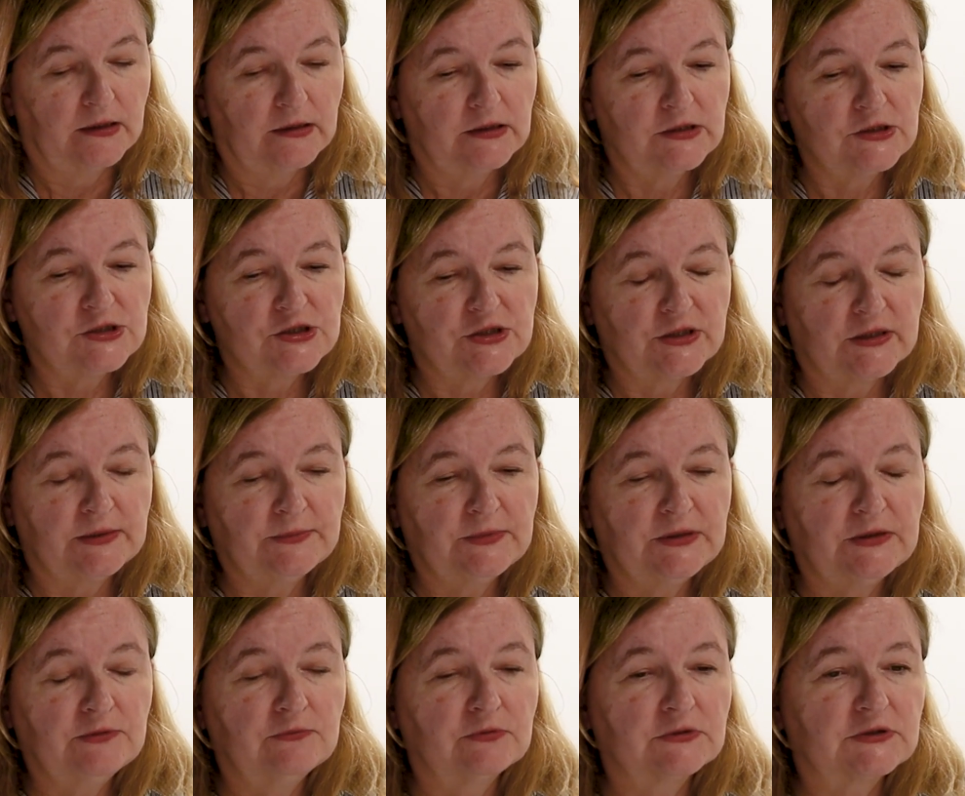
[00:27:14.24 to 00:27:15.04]
Each
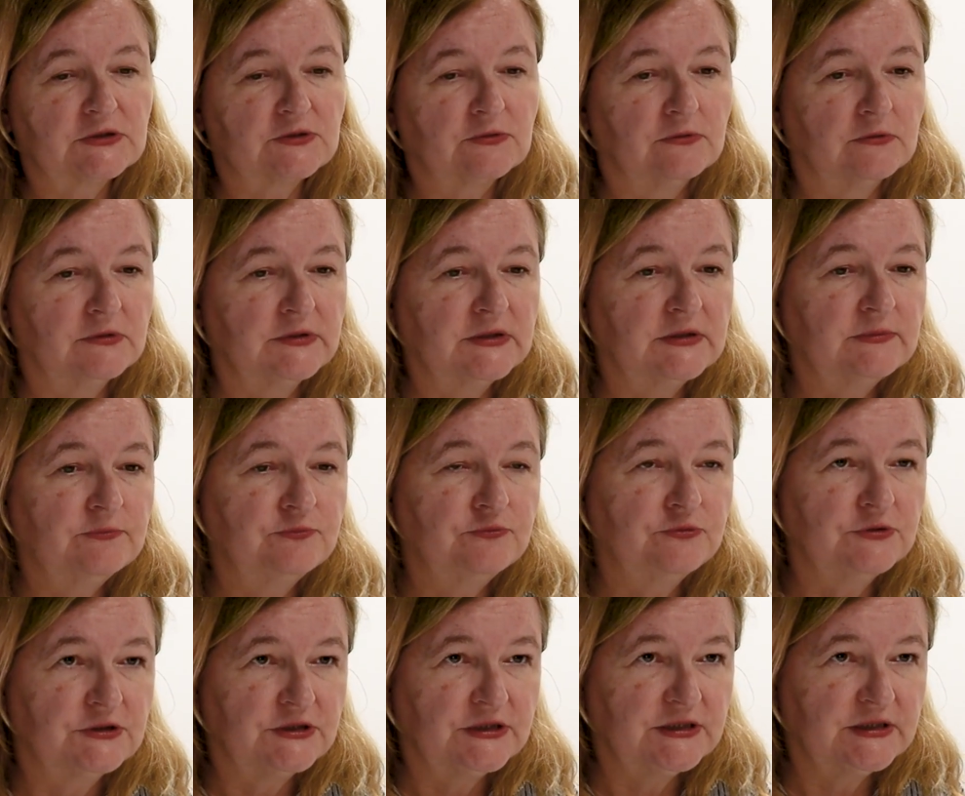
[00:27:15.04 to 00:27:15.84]
time he was calling
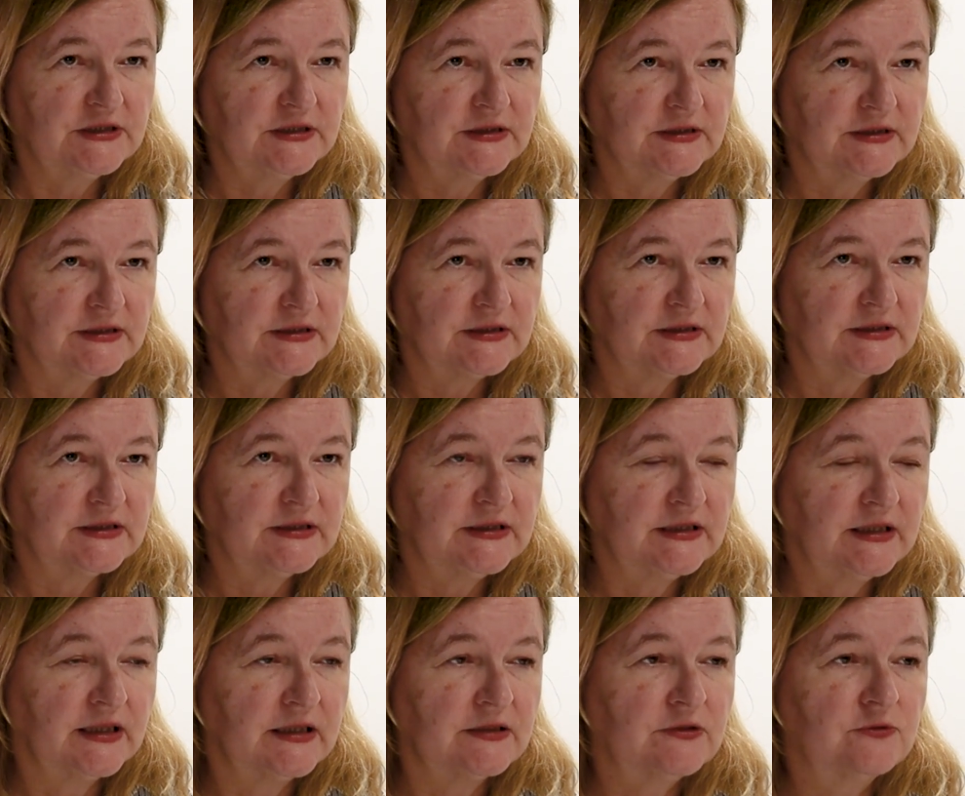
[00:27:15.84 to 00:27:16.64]
Putin,
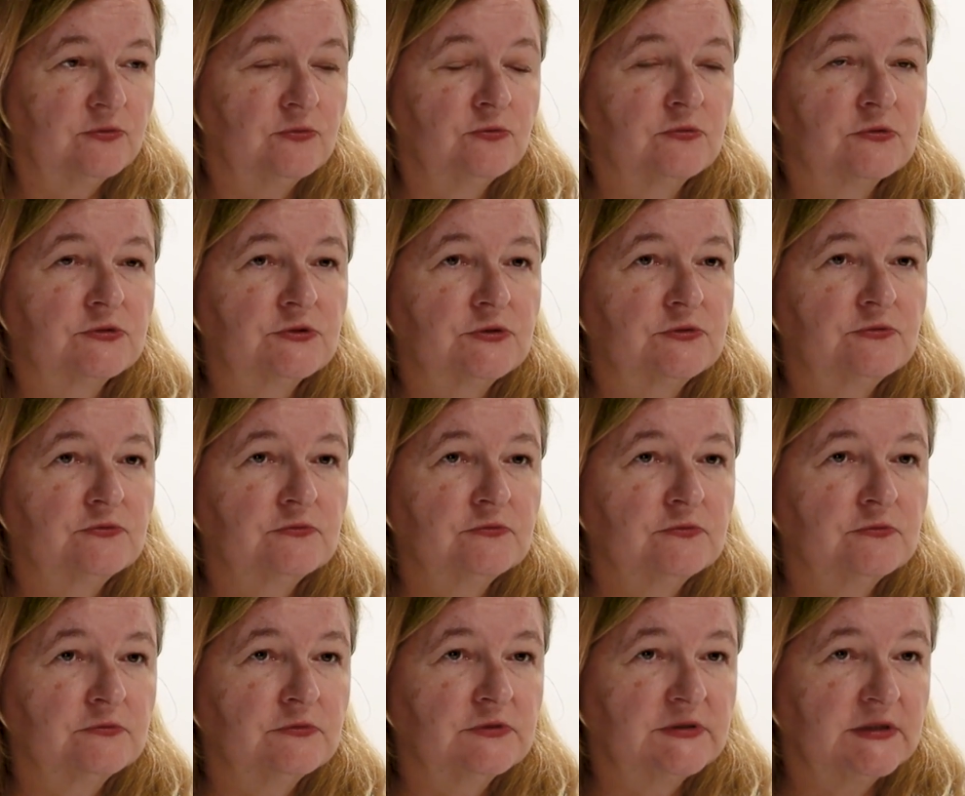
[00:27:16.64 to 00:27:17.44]
he had talked
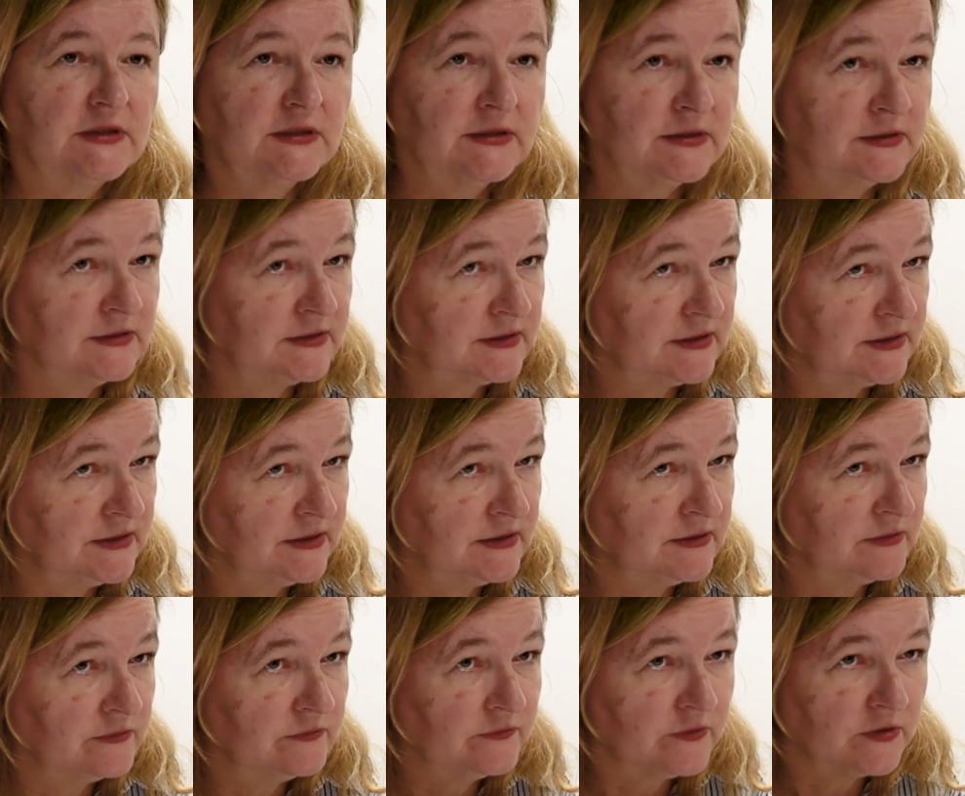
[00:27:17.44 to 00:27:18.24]
to Zelensky
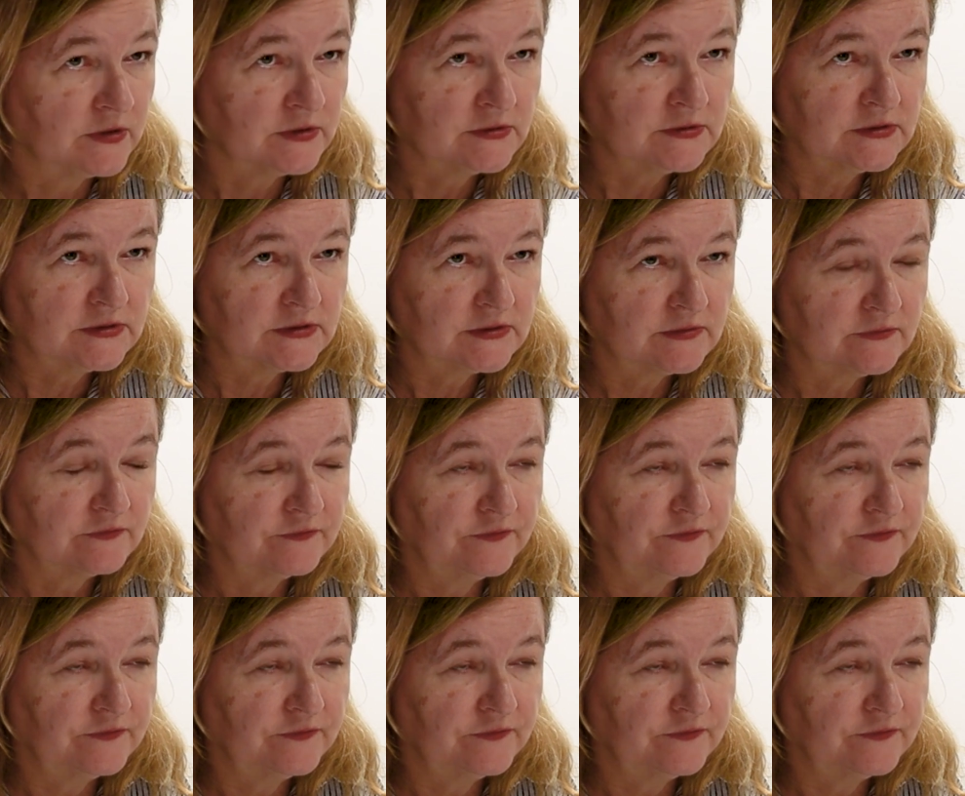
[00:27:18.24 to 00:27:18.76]
in advance.